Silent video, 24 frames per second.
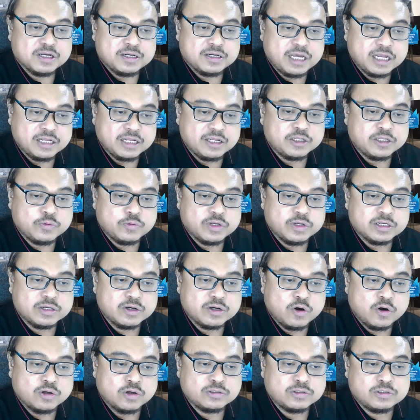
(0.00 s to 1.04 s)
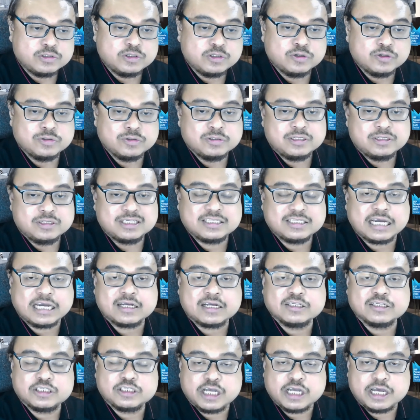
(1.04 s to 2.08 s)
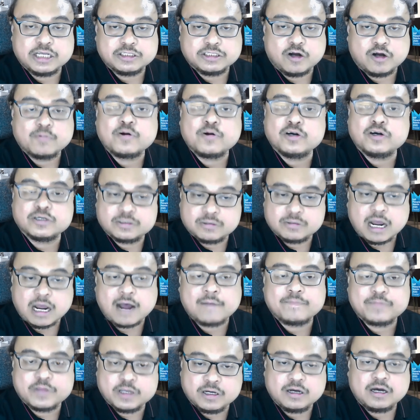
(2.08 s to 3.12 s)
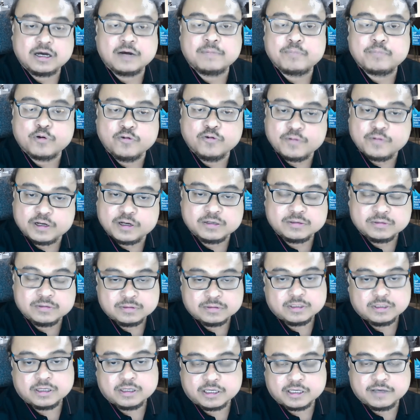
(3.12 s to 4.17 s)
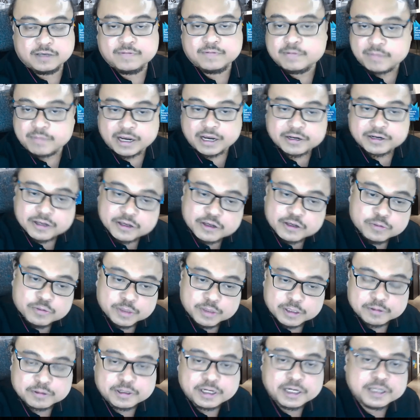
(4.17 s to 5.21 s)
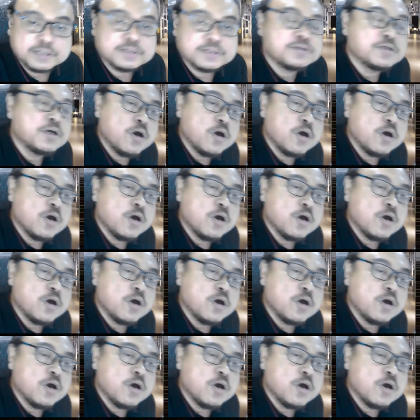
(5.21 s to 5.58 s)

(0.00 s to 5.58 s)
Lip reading: then it will go to the second stage, of course, after approval given by the human, right?